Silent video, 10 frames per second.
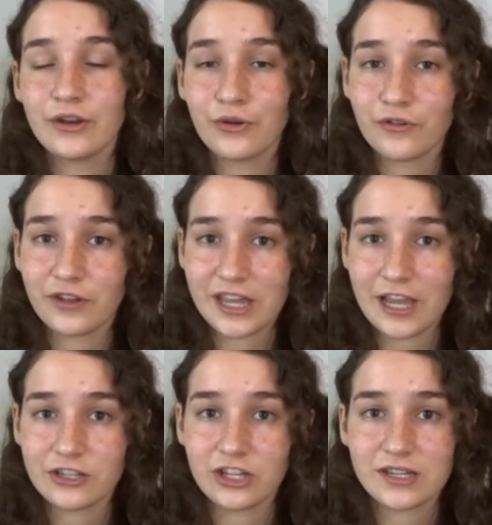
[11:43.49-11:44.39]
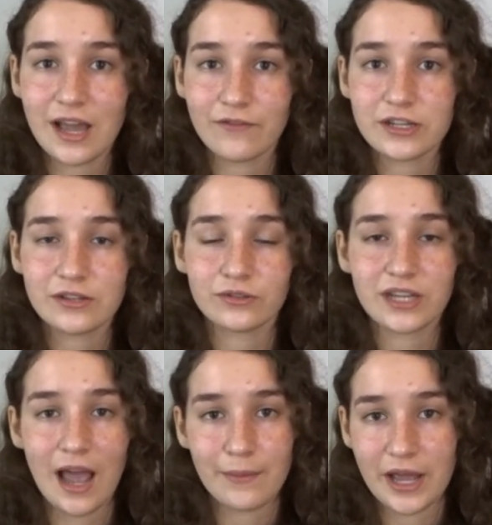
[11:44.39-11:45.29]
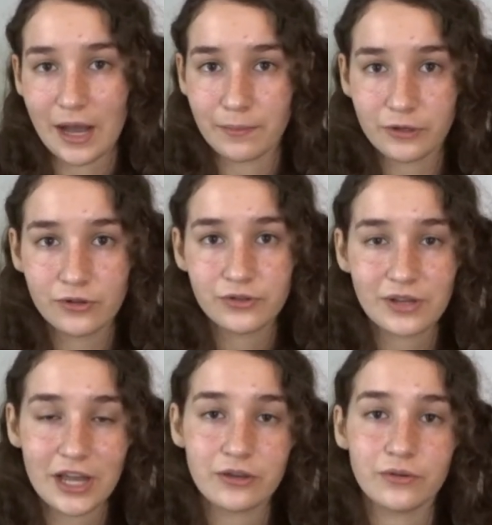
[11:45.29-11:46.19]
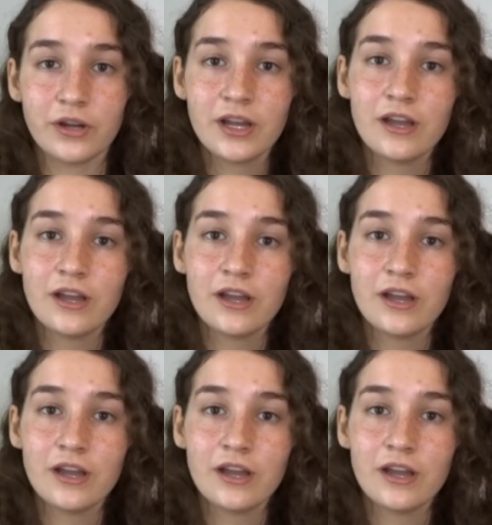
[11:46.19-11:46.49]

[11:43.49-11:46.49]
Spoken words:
notifications every single time I upload so that you